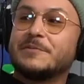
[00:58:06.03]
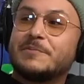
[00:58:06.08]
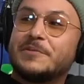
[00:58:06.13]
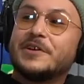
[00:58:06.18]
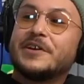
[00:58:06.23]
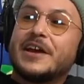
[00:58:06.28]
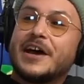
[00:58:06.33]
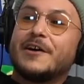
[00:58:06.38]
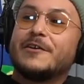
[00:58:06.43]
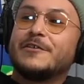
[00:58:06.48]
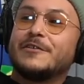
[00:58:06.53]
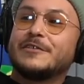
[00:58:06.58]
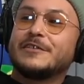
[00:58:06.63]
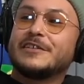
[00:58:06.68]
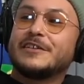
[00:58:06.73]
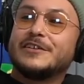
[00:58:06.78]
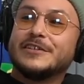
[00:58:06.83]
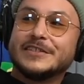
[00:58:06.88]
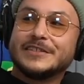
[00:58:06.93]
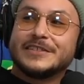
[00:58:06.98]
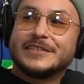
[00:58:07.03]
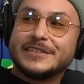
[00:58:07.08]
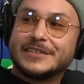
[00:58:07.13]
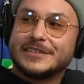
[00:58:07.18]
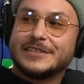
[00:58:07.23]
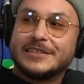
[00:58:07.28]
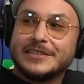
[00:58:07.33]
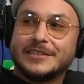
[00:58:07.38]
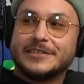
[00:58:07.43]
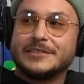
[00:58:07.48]
put out
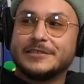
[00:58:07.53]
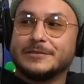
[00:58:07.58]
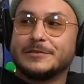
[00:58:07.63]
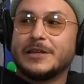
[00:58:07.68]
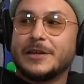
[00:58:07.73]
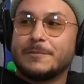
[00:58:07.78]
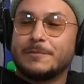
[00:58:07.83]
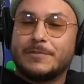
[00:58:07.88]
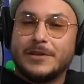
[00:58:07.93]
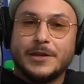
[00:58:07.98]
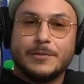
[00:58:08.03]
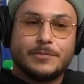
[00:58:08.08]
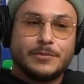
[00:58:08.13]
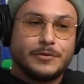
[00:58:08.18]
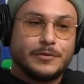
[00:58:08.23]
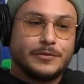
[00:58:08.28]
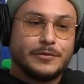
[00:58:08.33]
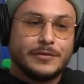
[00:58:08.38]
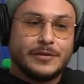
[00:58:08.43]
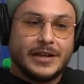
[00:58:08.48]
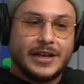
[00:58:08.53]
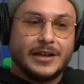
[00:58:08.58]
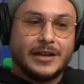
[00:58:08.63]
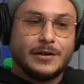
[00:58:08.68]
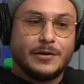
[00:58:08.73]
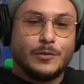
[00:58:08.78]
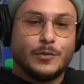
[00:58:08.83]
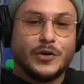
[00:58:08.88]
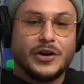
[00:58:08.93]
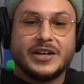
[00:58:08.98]
consistently to, like, people.
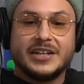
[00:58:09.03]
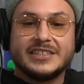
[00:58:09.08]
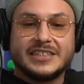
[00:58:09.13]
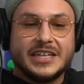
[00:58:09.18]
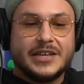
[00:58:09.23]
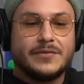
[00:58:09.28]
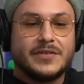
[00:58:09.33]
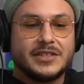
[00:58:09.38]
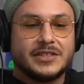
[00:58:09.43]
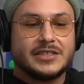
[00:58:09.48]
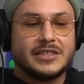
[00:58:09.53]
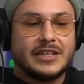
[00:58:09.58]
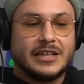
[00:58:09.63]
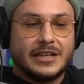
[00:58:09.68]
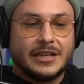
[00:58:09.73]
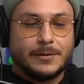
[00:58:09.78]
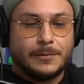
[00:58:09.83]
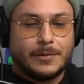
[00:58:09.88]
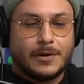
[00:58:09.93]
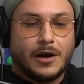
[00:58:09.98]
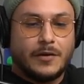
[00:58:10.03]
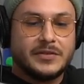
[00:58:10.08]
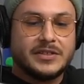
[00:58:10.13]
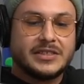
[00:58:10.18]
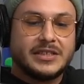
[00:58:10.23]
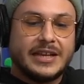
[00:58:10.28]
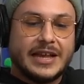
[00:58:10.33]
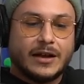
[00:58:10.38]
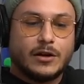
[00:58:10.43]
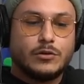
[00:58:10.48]
Like, where it doesn't even just...
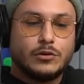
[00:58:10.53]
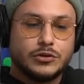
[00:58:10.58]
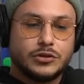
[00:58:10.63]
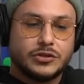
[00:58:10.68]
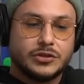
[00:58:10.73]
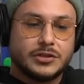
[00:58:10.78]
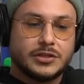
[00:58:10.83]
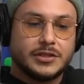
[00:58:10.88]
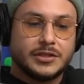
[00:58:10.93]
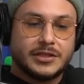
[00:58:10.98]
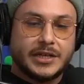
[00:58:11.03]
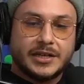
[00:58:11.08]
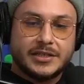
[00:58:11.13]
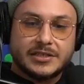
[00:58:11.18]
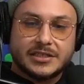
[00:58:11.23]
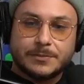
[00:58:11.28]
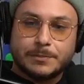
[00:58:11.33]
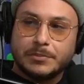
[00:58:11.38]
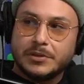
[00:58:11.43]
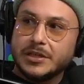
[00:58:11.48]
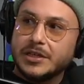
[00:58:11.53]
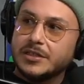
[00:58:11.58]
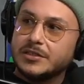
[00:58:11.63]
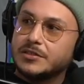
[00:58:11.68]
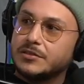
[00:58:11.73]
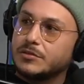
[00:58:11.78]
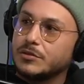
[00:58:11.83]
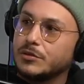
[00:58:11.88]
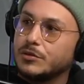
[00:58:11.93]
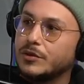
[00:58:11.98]
obviously, that culture is contagious. It
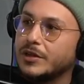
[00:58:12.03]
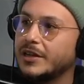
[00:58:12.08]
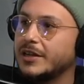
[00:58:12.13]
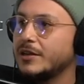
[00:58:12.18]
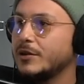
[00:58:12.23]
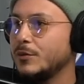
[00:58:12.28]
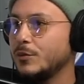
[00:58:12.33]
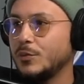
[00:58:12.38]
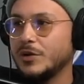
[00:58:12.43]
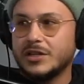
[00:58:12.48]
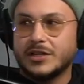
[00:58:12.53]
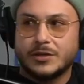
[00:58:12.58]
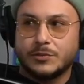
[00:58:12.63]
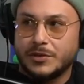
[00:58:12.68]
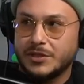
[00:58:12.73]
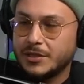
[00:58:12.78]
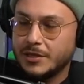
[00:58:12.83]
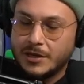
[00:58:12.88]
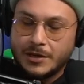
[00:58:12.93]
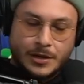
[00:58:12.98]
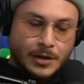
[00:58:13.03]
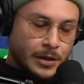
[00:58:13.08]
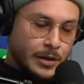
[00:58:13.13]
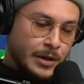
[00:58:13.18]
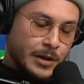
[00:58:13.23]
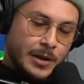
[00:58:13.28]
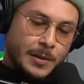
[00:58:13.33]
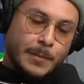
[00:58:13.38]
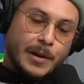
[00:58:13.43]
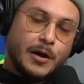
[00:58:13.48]
bleeds through. And
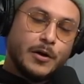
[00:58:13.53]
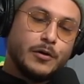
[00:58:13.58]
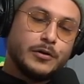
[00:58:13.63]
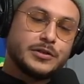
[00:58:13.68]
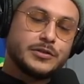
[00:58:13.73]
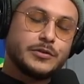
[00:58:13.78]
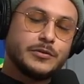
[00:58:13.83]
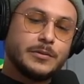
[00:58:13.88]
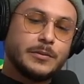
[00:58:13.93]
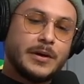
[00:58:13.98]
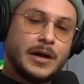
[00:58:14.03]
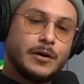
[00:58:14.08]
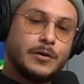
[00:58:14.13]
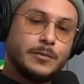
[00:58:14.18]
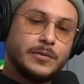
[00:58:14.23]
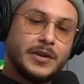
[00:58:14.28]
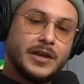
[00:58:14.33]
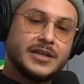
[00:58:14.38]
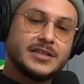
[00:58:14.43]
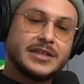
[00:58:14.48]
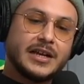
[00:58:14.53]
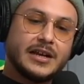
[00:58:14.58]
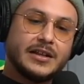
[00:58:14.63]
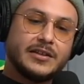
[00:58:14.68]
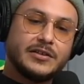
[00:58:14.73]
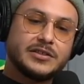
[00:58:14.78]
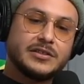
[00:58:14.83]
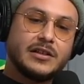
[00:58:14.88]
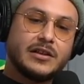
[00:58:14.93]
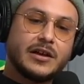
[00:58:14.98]
my whole thing is, like,
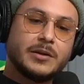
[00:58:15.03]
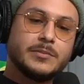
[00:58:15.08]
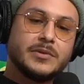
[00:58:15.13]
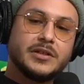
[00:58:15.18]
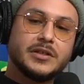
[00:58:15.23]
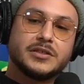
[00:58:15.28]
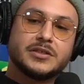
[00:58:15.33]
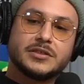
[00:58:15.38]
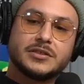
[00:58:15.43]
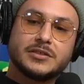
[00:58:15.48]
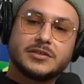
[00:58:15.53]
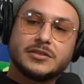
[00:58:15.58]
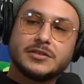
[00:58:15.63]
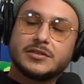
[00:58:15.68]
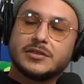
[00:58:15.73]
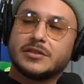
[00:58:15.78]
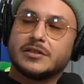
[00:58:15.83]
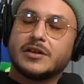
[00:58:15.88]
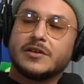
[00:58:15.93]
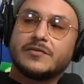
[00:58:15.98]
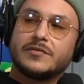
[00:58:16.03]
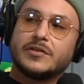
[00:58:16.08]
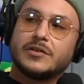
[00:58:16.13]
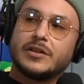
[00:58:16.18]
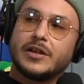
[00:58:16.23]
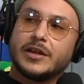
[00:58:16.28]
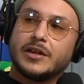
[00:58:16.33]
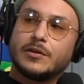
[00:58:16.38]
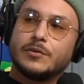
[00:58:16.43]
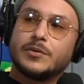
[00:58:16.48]
there's a lot of malicious intent, I feel
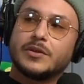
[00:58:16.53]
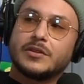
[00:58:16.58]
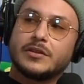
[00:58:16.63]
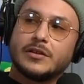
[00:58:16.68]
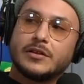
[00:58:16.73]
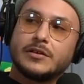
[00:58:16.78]
like, with